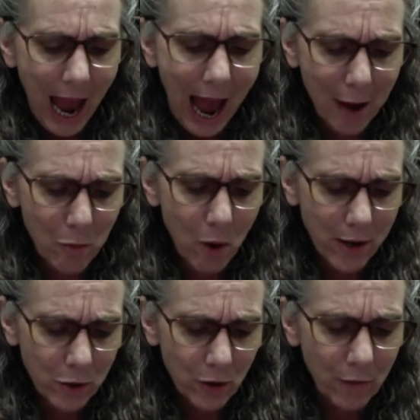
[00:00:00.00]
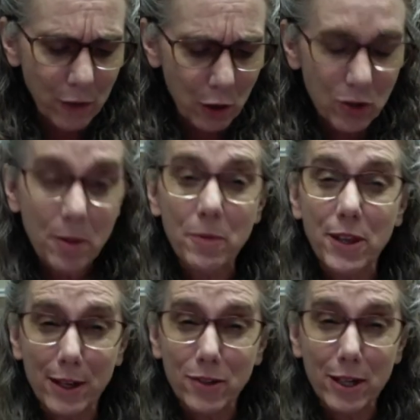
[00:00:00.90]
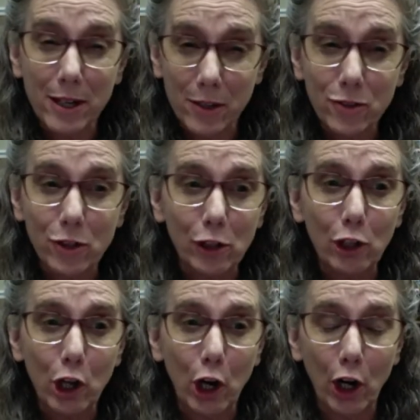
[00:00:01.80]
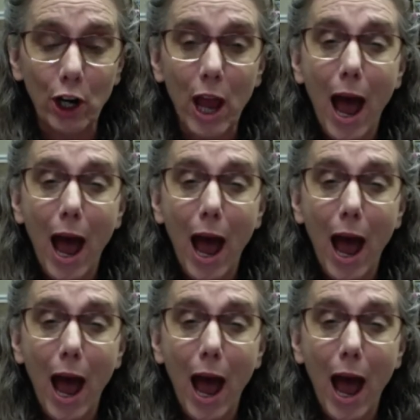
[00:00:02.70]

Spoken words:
I wonder if there's some things he needs to learn.